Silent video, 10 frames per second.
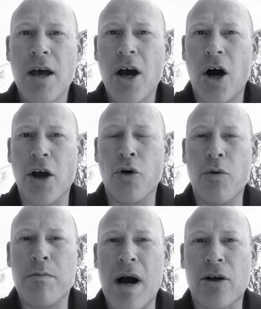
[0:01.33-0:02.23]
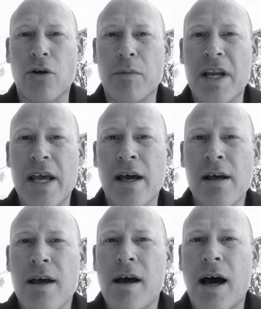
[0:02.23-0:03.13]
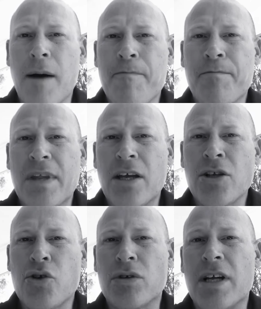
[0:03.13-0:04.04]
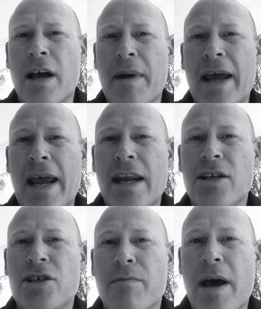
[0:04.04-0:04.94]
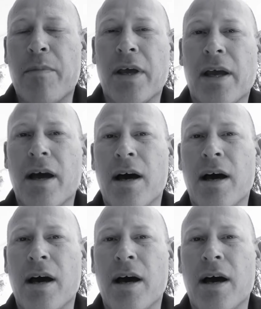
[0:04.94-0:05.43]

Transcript: Hi all, Mark Longman here. I'm going to talk today about energy mapping